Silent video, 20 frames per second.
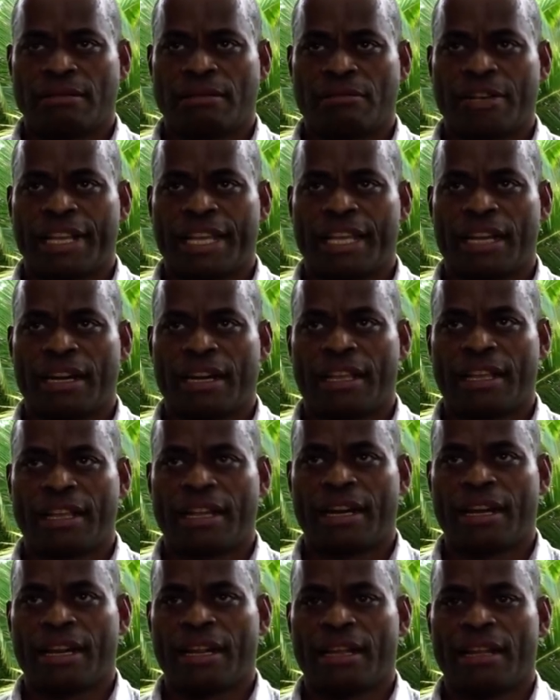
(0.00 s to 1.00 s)

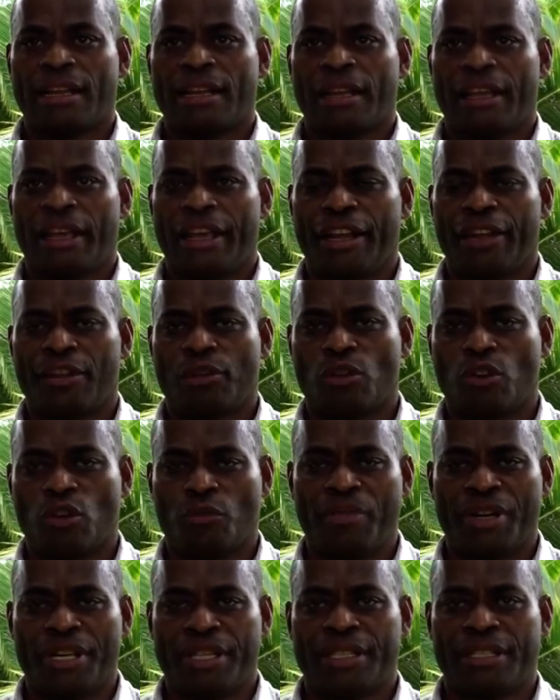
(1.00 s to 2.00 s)
Wekerkere and
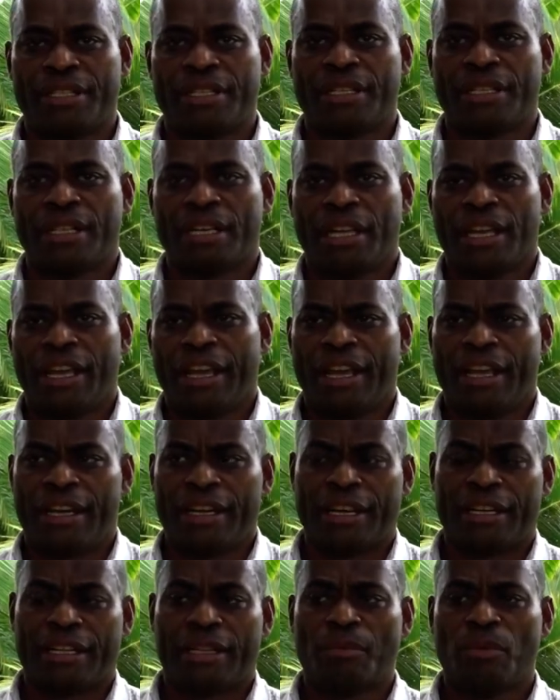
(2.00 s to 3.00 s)
Cobert.
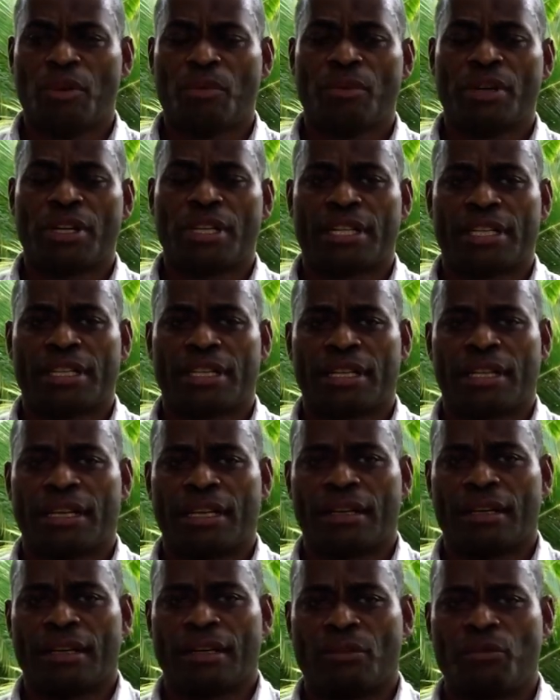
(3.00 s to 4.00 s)
And at the moment
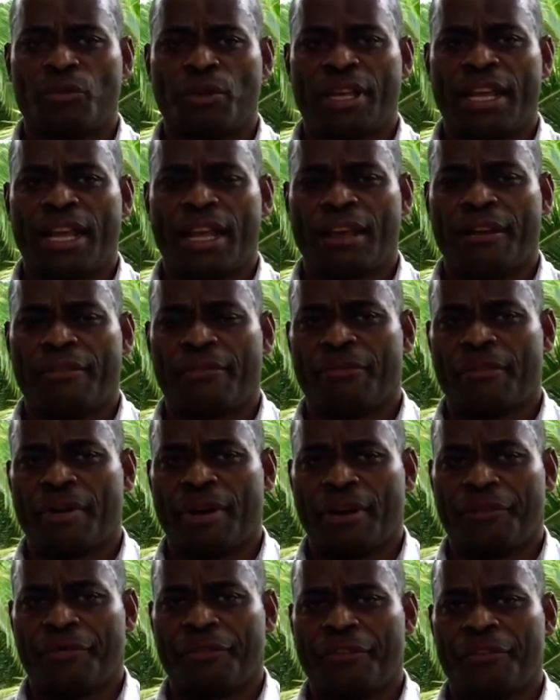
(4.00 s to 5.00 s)
we
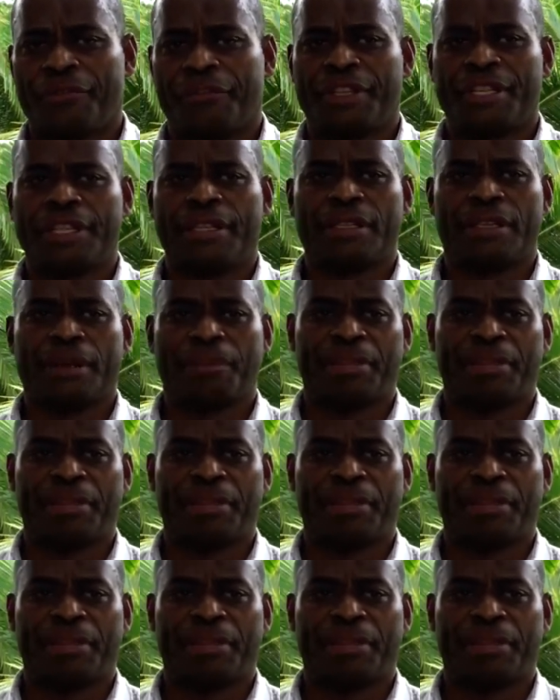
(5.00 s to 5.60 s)
have 15